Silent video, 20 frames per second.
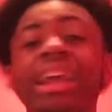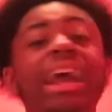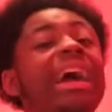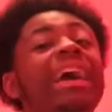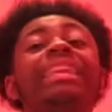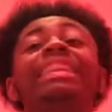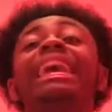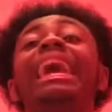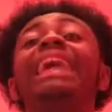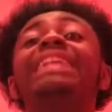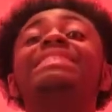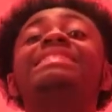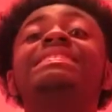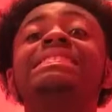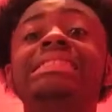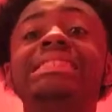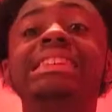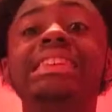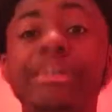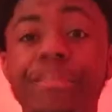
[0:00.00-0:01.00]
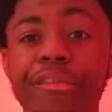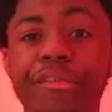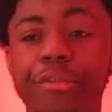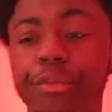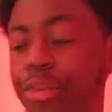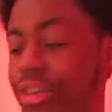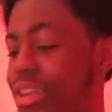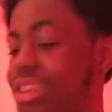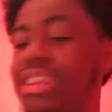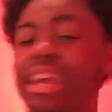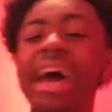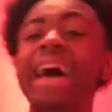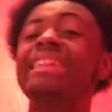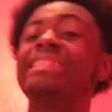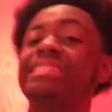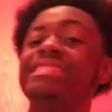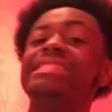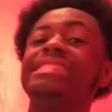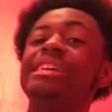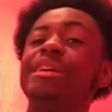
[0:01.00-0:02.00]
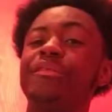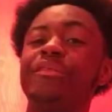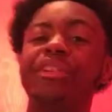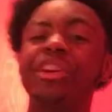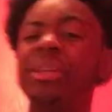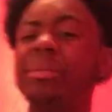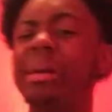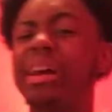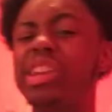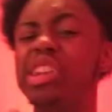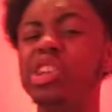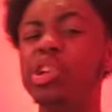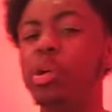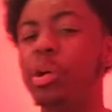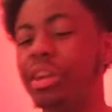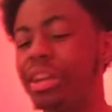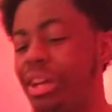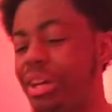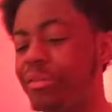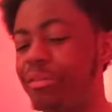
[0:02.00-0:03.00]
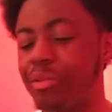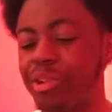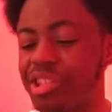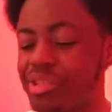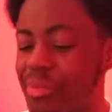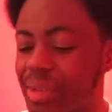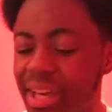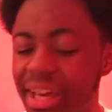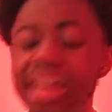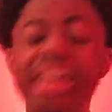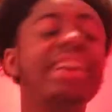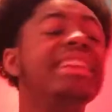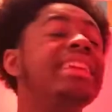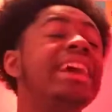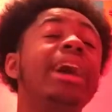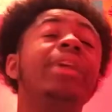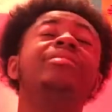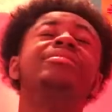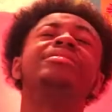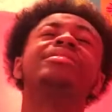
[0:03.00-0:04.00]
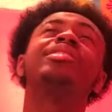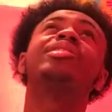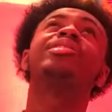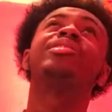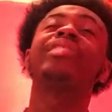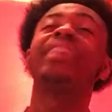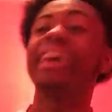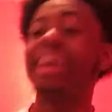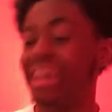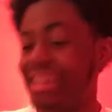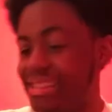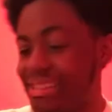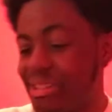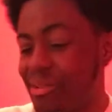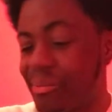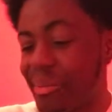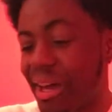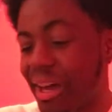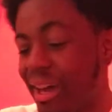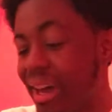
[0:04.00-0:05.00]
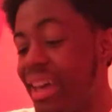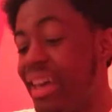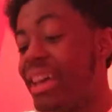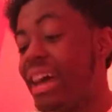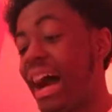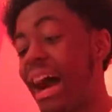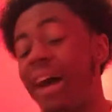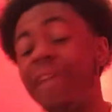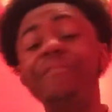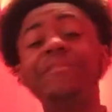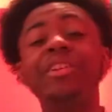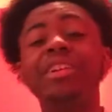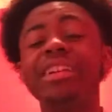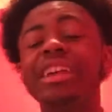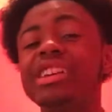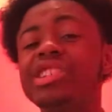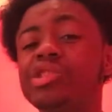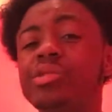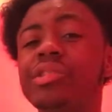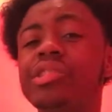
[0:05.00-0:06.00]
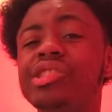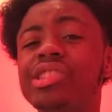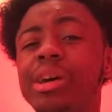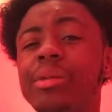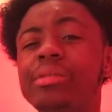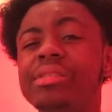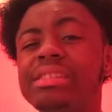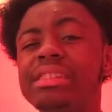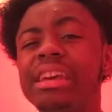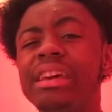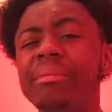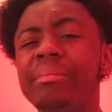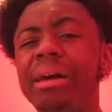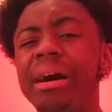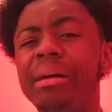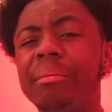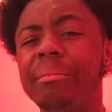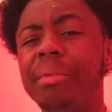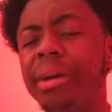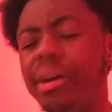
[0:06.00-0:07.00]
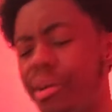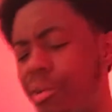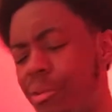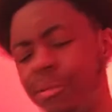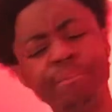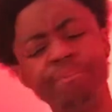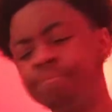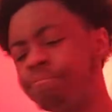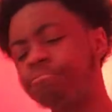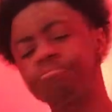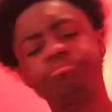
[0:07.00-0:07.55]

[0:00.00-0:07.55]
Hey, that's different. That's different in my New York nigga voice, man. That was crazy, man. I felt like Screech I was saved by a bell.